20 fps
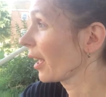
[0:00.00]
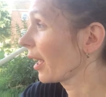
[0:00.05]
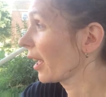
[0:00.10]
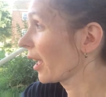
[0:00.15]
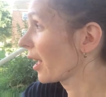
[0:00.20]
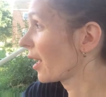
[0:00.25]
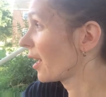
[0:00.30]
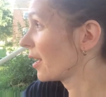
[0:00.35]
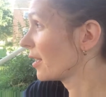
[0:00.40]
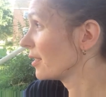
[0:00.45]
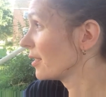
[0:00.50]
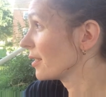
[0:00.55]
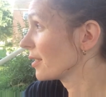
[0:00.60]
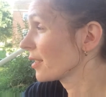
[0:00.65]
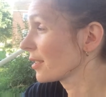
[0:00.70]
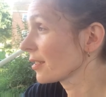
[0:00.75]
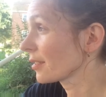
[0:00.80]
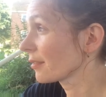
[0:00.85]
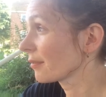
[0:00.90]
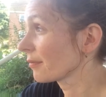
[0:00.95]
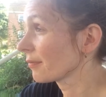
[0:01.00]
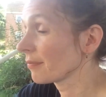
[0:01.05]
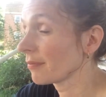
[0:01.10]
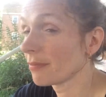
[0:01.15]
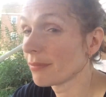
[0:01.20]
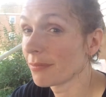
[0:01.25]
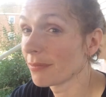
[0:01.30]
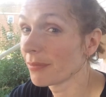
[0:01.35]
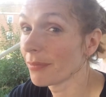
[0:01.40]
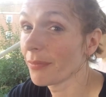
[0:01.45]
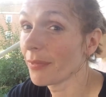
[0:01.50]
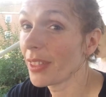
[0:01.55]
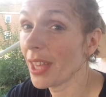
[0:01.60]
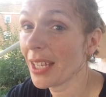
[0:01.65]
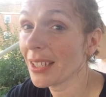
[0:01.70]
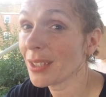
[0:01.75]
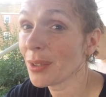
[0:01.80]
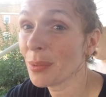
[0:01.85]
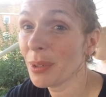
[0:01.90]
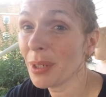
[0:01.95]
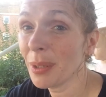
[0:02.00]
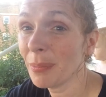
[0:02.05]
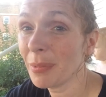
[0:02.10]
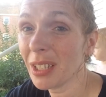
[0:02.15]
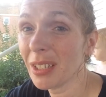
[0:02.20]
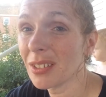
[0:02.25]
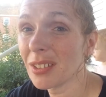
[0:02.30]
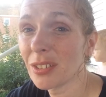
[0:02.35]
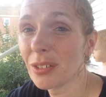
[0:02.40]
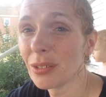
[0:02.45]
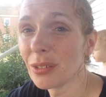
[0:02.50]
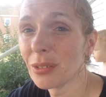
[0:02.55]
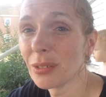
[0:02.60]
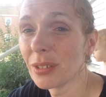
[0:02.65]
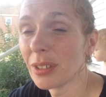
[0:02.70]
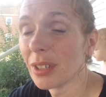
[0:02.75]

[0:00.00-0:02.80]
And that's what I'm going to do.